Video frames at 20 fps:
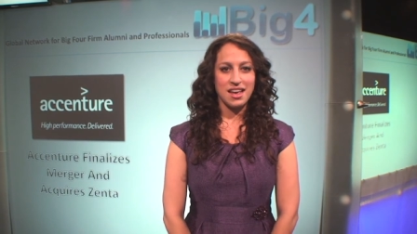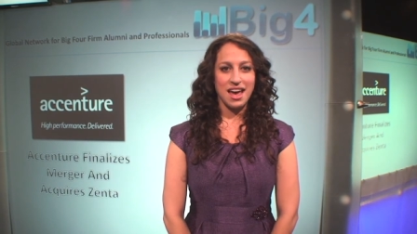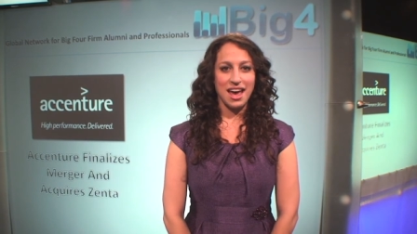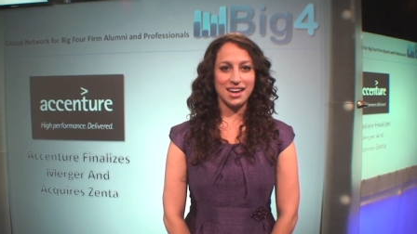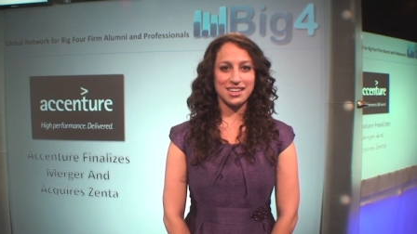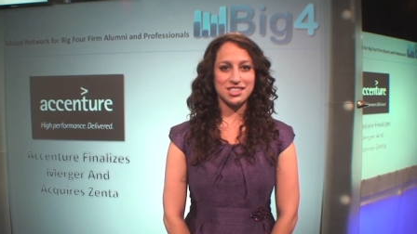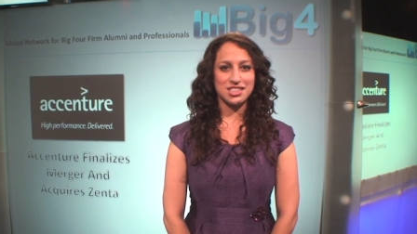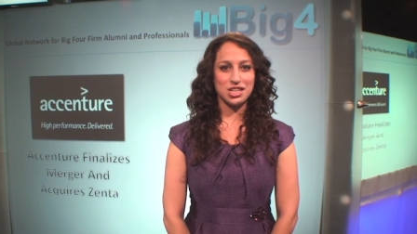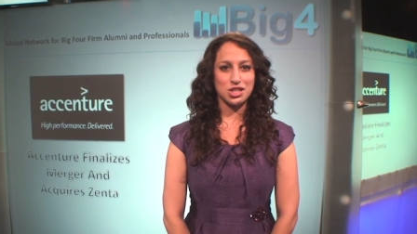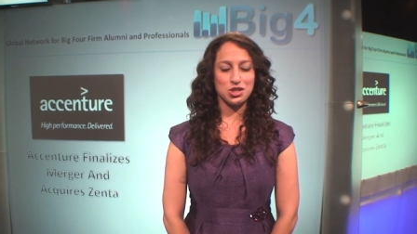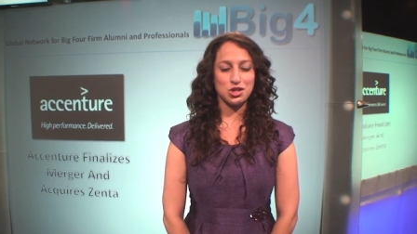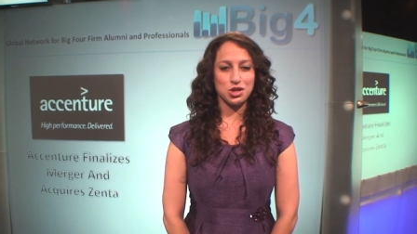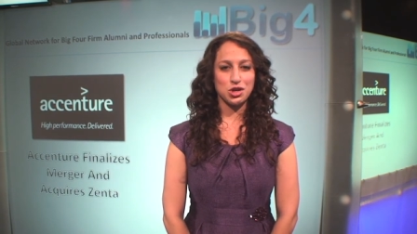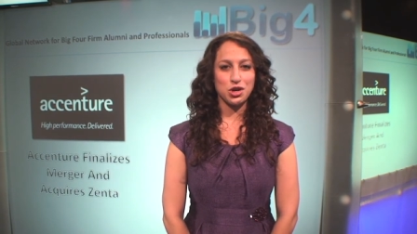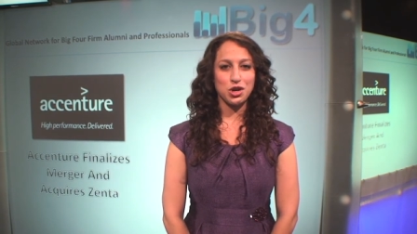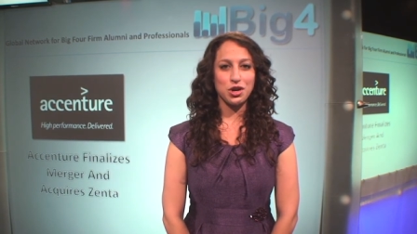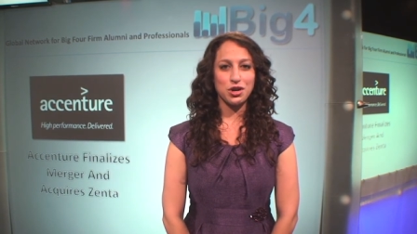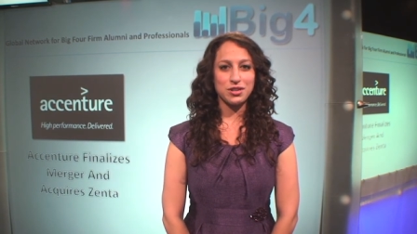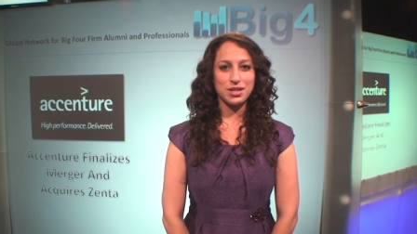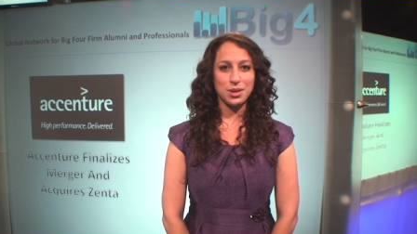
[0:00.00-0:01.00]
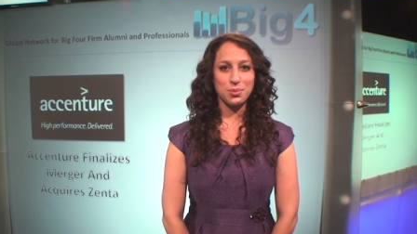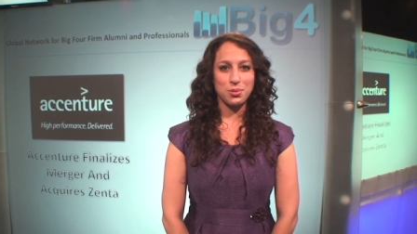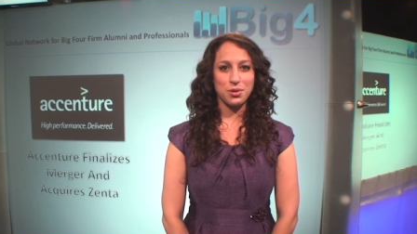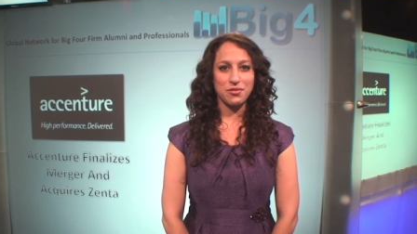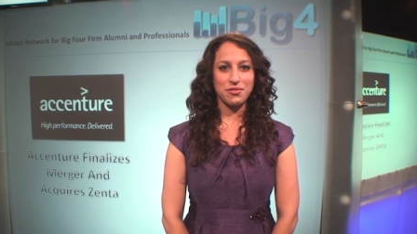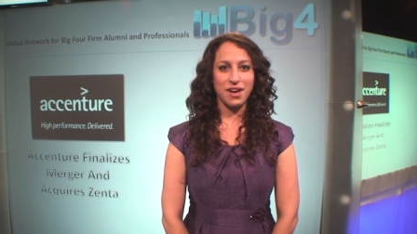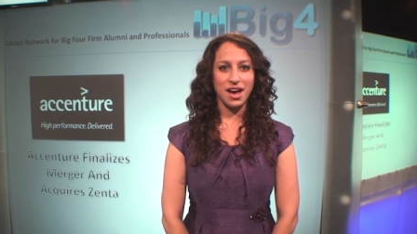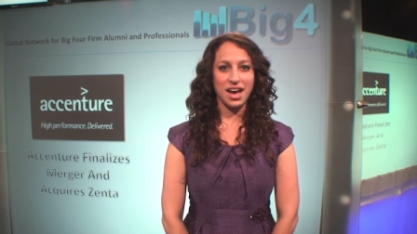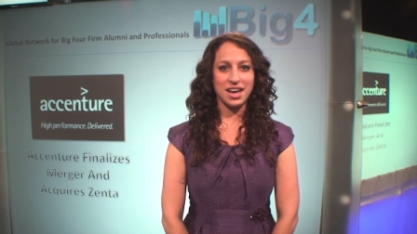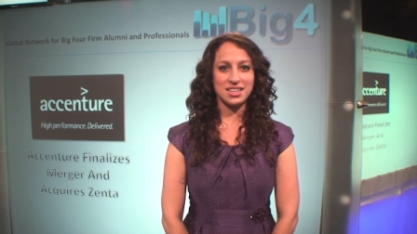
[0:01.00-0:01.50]
Accenture currently
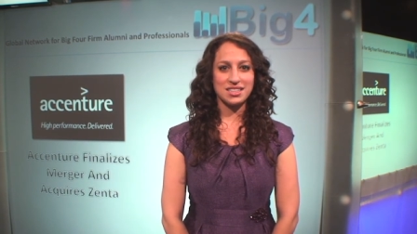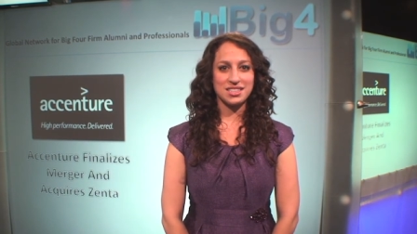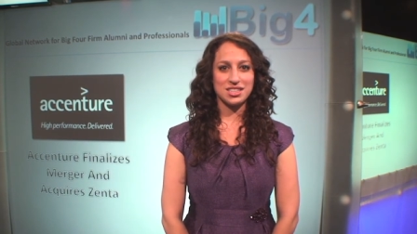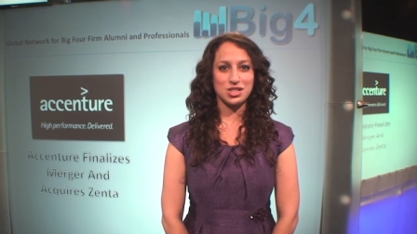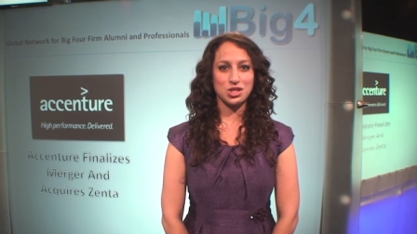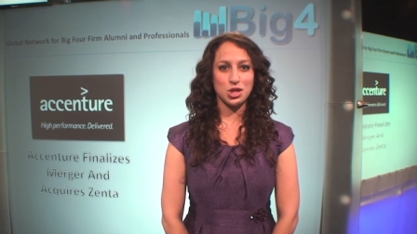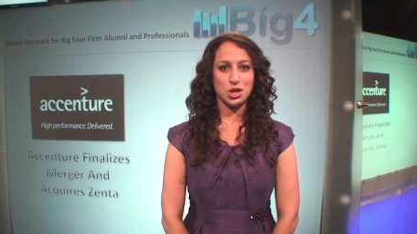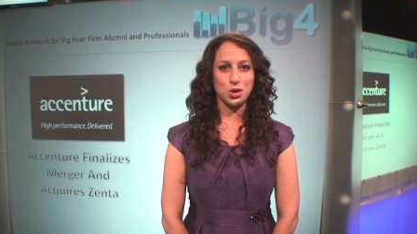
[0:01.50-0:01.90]
provides its